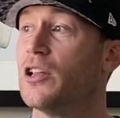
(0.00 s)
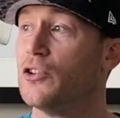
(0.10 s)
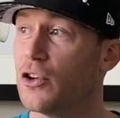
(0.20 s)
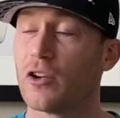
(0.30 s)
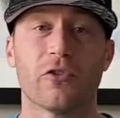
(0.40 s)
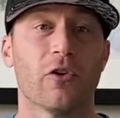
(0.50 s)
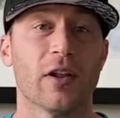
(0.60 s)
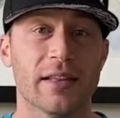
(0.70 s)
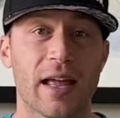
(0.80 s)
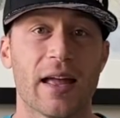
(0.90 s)
just for
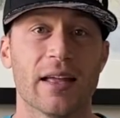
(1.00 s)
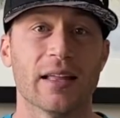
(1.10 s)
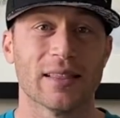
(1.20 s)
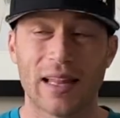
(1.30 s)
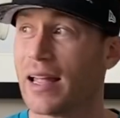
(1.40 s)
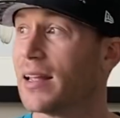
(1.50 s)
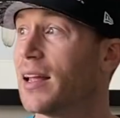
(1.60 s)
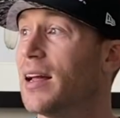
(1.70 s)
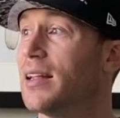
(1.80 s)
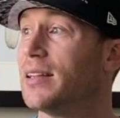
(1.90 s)
a day like
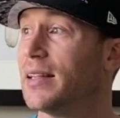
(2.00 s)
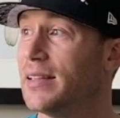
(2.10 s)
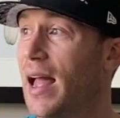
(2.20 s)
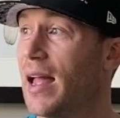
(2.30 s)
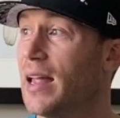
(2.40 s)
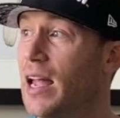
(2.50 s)
today.